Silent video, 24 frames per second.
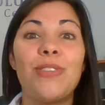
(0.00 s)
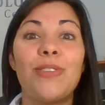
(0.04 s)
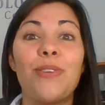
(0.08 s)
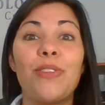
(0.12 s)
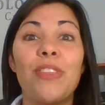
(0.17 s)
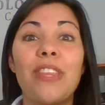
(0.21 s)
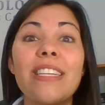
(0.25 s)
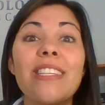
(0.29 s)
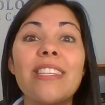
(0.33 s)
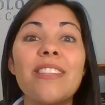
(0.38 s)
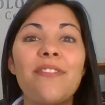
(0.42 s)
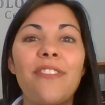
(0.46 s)
So
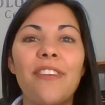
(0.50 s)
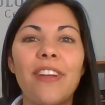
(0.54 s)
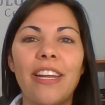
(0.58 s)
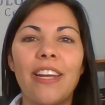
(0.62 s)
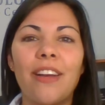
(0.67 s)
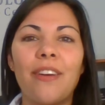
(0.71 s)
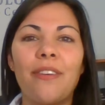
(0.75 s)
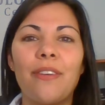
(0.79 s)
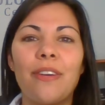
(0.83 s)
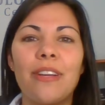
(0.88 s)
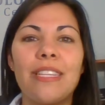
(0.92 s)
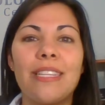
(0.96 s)
this
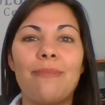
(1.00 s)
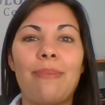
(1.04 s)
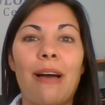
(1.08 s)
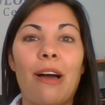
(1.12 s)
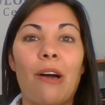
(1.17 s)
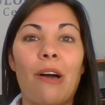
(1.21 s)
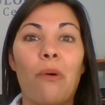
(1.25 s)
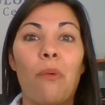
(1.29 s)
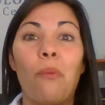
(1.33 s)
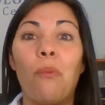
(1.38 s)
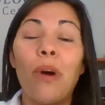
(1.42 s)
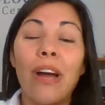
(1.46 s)
video is
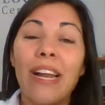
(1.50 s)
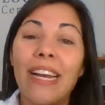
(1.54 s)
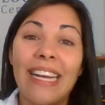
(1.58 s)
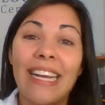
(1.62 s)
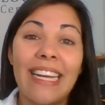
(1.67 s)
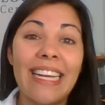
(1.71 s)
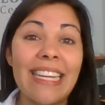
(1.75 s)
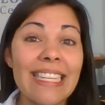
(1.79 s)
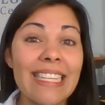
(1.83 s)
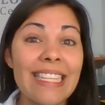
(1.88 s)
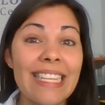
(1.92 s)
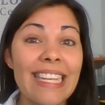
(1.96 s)
about what
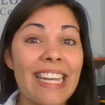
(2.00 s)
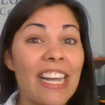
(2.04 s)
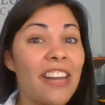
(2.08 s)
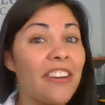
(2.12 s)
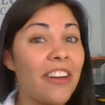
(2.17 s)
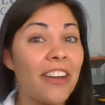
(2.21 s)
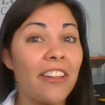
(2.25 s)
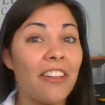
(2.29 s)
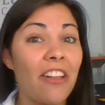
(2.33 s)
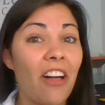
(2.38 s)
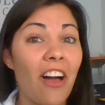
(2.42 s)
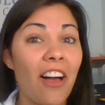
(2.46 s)
is
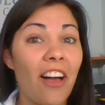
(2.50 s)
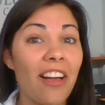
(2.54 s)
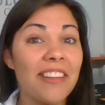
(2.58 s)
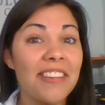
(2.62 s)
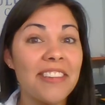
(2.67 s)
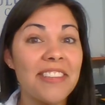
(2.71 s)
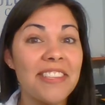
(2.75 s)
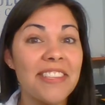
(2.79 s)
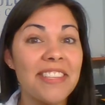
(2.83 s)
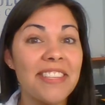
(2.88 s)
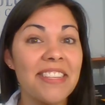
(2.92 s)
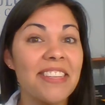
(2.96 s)
hearing
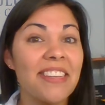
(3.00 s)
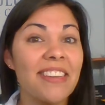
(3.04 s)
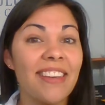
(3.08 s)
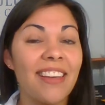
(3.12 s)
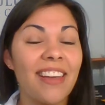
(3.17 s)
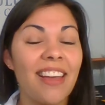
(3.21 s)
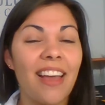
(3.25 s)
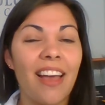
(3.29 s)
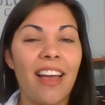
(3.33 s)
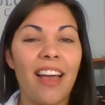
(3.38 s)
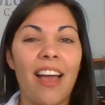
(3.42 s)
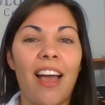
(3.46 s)
loss.
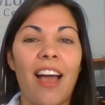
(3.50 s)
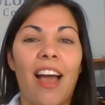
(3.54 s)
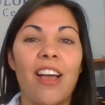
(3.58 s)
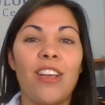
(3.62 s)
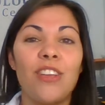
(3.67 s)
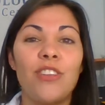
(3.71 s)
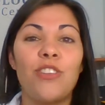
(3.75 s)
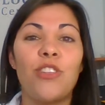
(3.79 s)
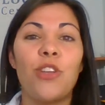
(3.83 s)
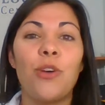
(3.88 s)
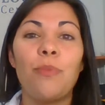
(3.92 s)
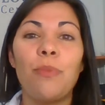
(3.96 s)

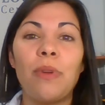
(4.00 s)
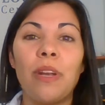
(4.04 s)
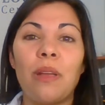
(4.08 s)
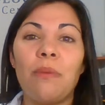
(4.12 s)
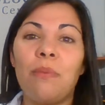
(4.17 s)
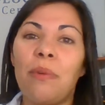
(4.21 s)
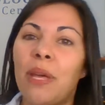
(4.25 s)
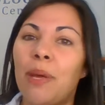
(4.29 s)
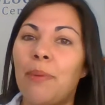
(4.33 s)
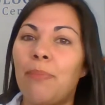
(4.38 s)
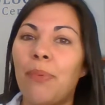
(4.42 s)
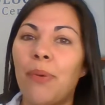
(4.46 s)
So many
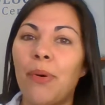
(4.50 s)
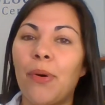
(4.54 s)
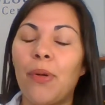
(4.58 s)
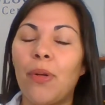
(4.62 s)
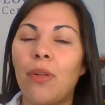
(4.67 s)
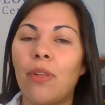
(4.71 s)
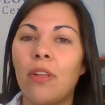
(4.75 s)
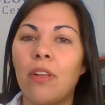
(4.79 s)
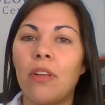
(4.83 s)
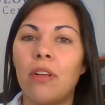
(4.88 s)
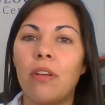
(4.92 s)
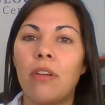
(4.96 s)

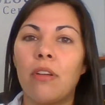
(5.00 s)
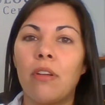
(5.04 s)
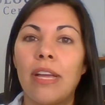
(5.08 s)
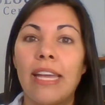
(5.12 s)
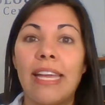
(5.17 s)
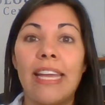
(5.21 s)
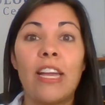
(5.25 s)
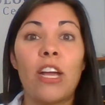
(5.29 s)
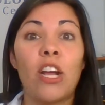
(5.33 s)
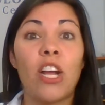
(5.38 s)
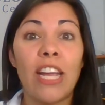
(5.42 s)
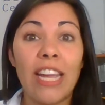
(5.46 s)
people
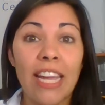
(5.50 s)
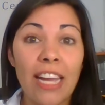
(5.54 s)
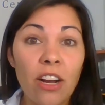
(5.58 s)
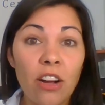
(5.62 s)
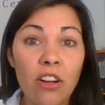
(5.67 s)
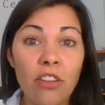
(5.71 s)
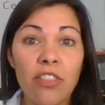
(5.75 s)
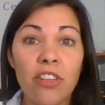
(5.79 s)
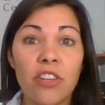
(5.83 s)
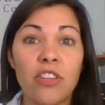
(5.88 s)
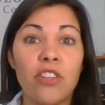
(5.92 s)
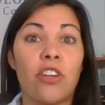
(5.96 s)

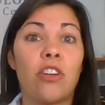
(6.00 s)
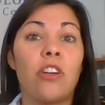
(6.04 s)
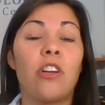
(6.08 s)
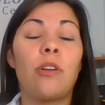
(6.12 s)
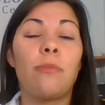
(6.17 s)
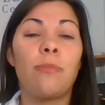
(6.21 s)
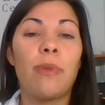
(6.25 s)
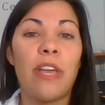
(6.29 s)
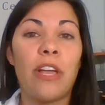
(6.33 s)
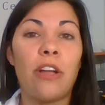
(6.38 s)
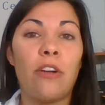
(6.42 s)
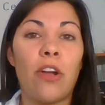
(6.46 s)
hear the
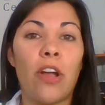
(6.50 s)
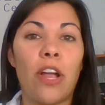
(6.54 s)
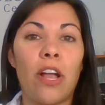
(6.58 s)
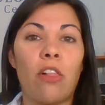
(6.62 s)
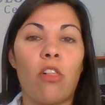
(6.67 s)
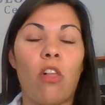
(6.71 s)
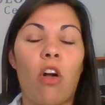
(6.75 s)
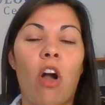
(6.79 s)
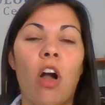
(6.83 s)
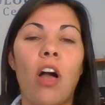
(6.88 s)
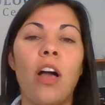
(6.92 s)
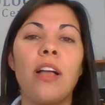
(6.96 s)
term
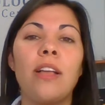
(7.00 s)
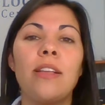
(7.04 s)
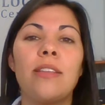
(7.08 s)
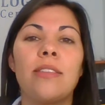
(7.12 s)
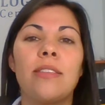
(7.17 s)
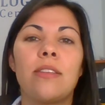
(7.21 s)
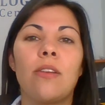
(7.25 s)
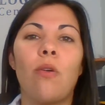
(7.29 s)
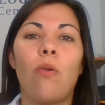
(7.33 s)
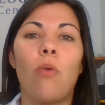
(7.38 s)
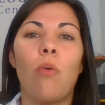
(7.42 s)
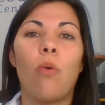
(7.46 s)
hearing
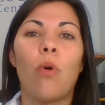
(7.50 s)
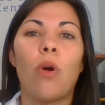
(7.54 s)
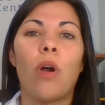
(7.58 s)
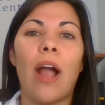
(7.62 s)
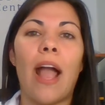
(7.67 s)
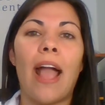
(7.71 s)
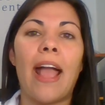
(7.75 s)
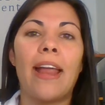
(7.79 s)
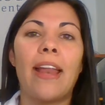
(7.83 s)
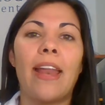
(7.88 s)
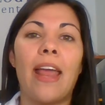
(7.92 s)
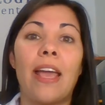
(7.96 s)
loss
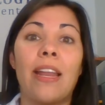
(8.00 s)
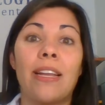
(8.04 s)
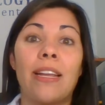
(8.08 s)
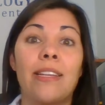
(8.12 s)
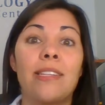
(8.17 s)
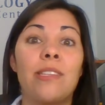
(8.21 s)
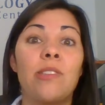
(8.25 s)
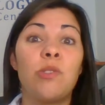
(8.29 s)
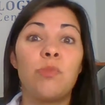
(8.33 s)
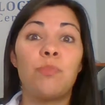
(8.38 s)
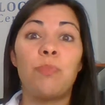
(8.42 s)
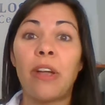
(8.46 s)
and
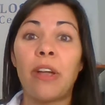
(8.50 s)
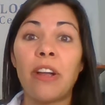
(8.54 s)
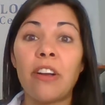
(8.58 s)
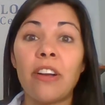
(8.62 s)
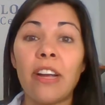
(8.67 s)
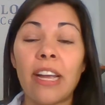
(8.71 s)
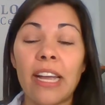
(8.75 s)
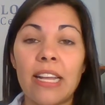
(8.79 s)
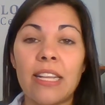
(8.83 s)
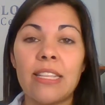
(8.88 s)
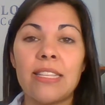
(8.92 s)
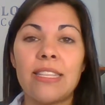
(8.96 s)

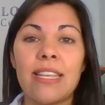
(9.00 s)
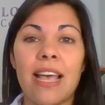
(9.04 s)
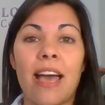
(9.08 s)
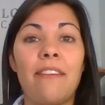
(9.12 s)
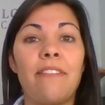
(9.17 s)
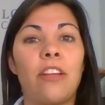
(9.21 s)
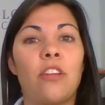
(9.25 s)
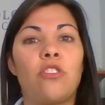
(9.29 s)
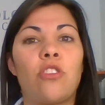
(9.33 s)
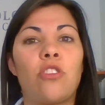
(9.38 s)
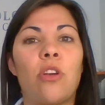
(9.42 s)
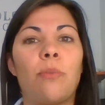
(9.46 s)
experience
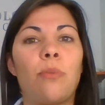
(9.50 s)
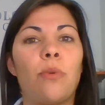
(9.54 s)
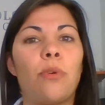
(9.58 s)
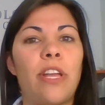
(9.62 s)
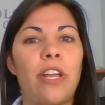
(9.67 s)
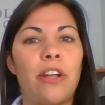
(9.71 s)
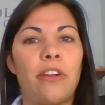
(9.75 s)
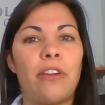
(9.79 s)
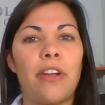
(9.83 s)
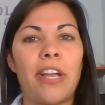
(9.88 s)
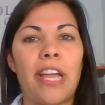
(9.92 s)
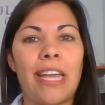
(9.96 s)
having trouble
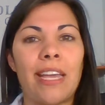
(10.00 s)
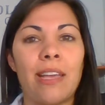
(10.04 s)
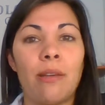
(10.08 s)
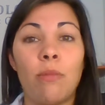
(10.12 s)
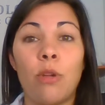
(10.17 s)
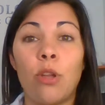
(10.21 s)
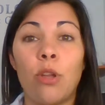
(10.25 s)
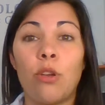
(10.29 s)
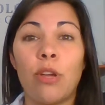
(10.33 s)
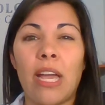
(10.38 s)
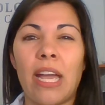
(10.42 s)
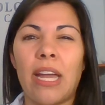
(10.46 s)
hearing and
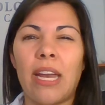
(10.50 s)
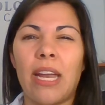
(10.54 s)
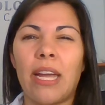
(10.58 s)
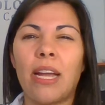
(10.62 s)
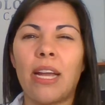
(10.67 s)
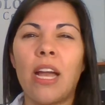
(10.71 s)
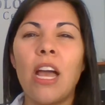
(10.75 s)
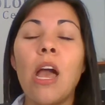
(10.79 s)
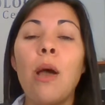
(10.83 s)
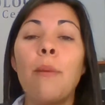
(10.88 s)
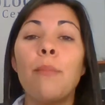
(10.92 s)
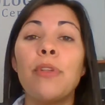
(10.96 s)
communicating,
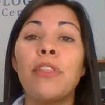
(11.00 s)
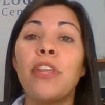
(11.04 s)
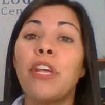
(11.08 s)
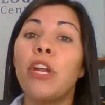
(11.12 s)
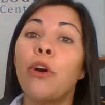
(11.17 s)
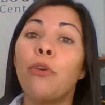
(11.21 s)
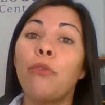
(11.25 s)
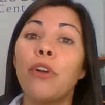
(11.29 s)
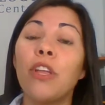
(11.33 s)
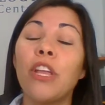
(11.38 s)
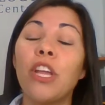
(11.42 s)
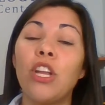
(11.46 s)
but they
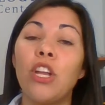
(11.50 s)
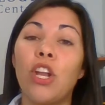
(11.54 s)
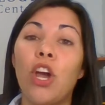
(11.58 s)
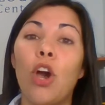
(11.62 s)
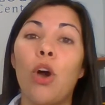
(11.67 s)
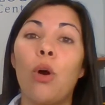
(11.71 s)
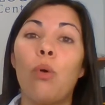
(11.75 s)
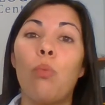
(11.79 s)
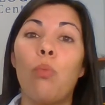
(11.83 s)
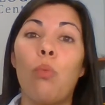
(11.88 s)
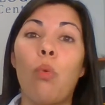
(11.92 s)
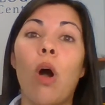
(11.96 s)
don't really
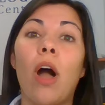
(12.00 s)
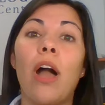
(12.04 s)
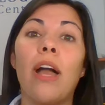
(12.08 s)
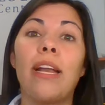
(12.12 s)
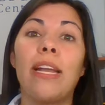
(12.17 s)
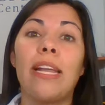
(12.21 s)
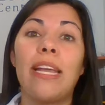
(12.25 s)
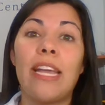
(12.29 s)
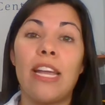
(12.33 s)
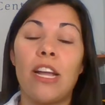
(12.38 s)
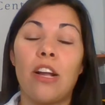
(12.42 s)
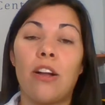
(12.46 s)
know
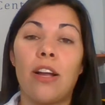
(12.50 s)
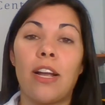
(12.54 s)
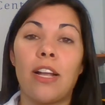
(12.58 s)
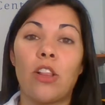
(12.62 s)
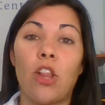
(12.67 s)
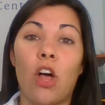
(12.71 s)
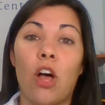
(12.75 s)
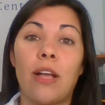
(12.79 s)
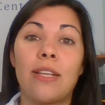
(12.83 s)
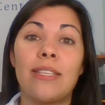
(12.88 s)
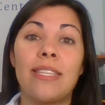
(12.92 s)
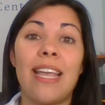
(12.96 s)
what hearing
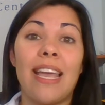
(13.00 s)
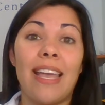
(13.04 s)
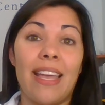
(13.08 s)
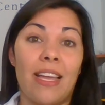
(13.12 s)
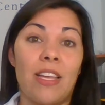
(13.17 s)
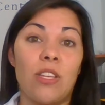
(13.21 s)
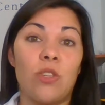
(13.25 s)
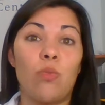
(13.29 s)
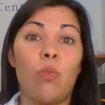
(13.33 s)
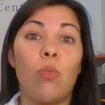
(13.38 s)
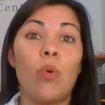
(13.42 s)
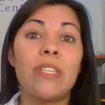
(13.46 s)
loss
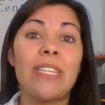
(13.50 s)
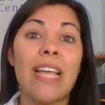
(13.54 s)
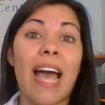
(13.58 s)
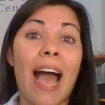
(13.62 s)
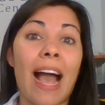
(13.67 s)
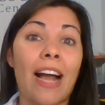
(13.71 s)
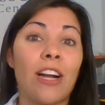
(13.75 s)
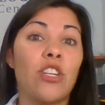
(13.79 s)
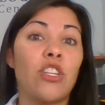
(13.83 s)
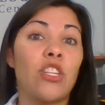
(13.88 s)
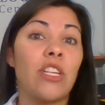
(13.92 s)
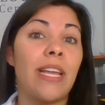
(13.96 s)
is, what's
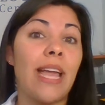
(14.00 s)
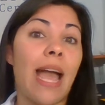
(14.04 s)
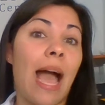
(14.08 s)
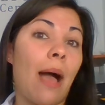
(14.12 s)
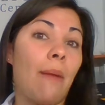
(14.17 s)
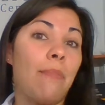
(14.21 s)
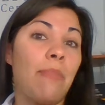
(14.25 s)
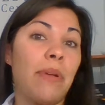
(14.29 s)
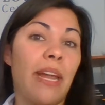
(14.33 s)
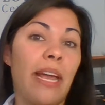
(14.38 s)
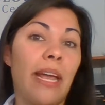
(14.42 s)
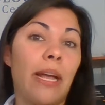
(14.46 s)
actually
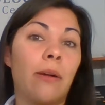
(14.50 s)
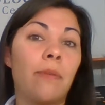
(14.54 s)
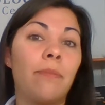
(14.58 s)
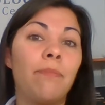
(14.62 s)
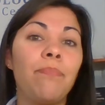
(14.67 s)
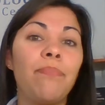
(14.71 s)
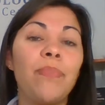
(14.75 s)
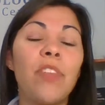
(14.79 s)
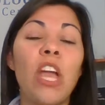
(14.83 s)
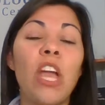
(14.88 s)
happening.